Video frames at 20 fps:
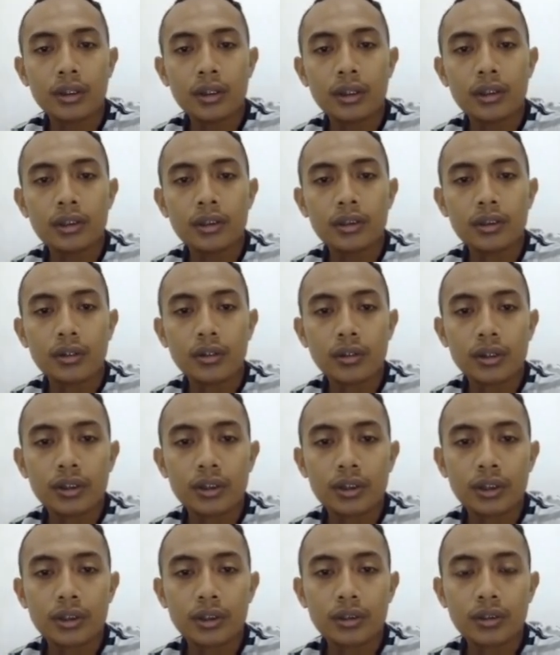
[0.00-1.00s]
So this
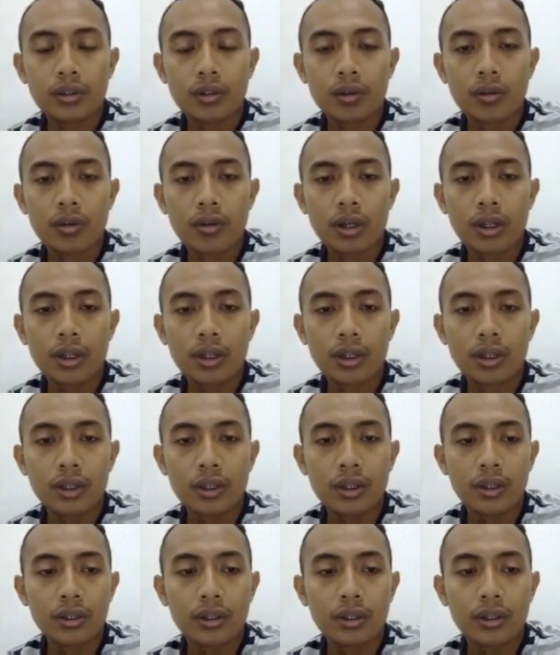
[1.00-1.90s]
is already